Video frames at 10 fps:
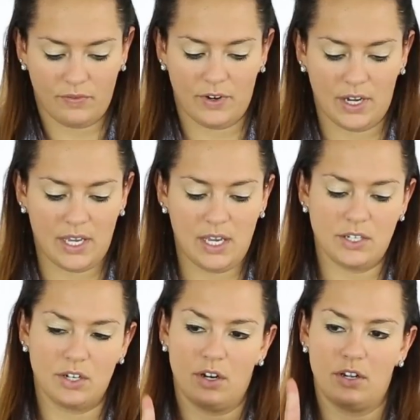for a key
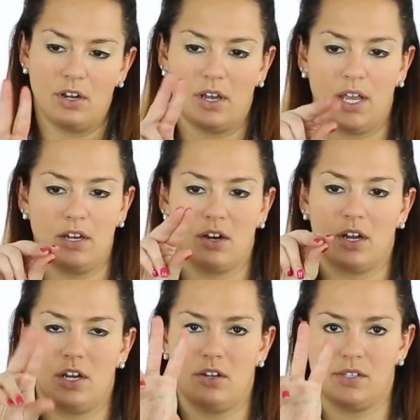turn, you're
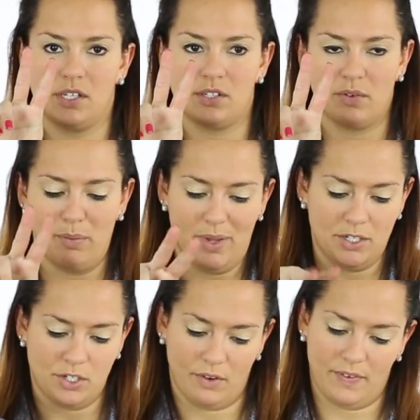going to use these 3
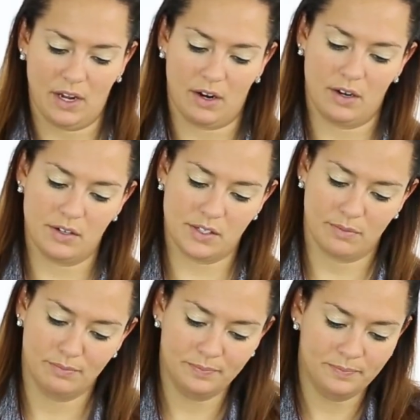pincer fingers.
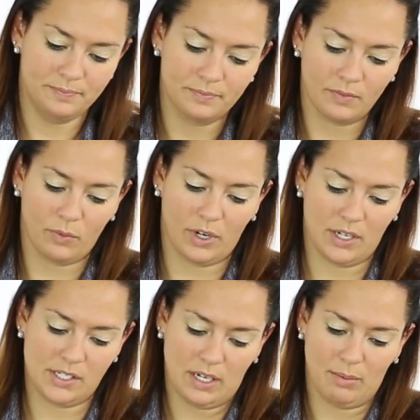We're going
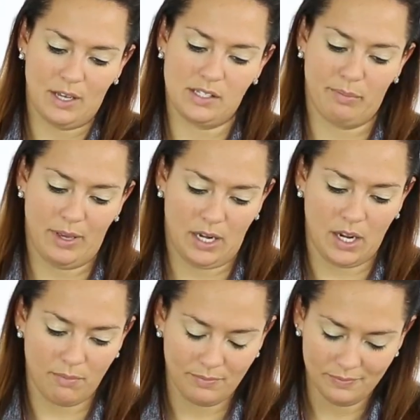to stabilize the
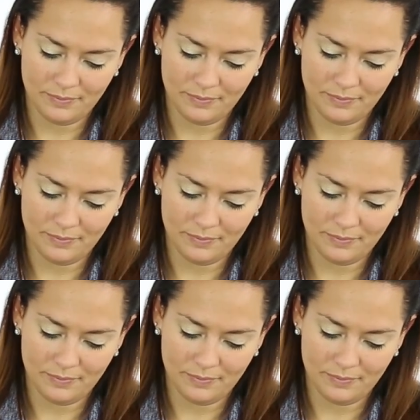putty,